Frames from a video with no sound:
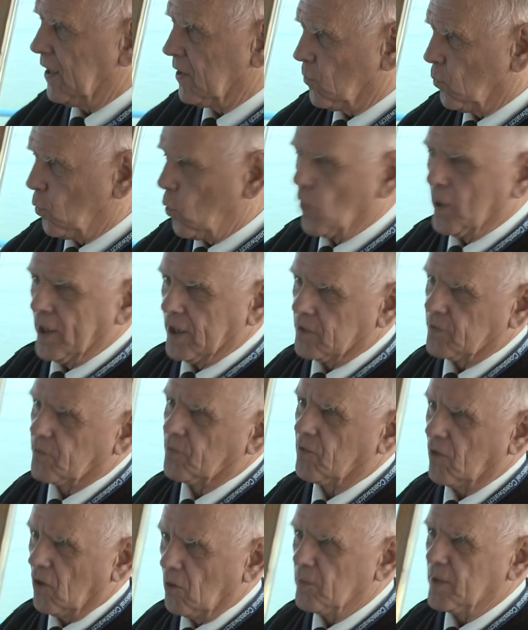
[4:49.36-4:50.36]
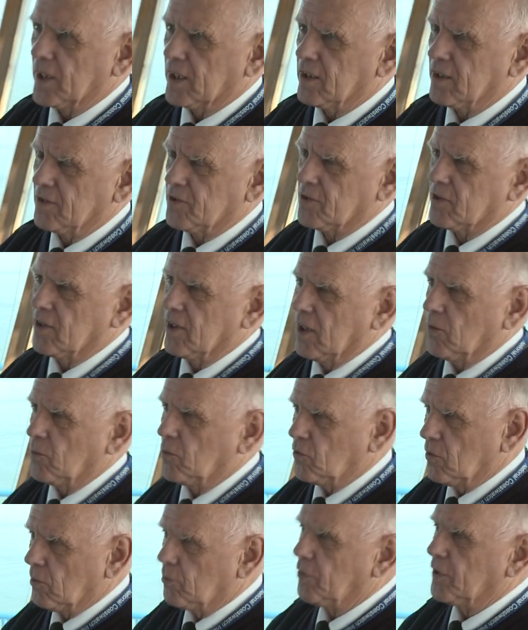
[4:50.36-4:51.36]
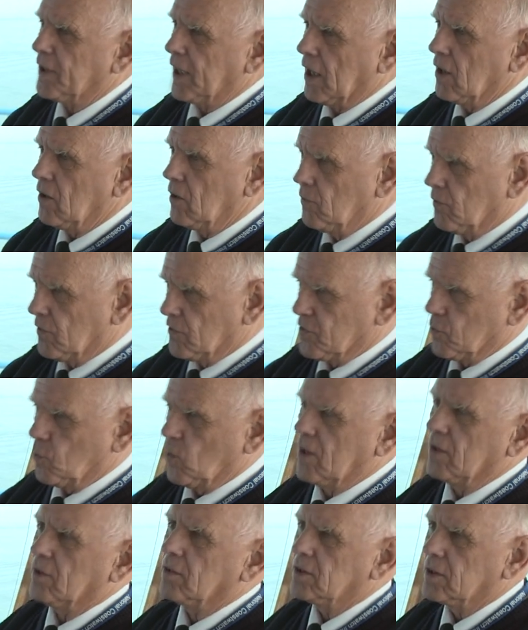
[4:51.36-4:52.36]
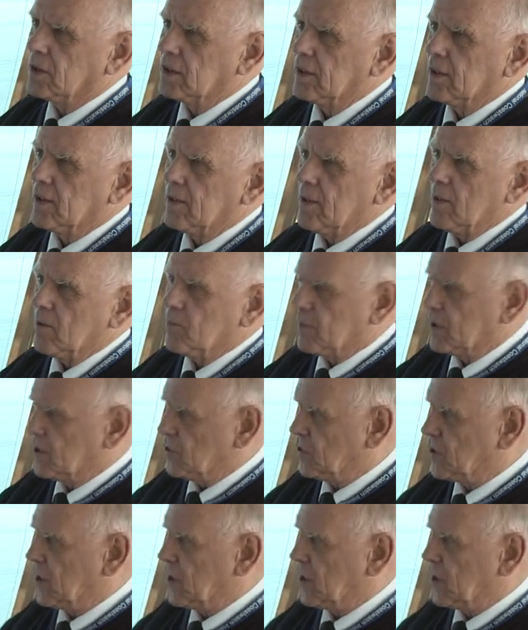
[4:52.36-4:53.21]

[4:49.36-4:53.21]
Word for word: other warnings from the Coast Guard we will put it over as well. But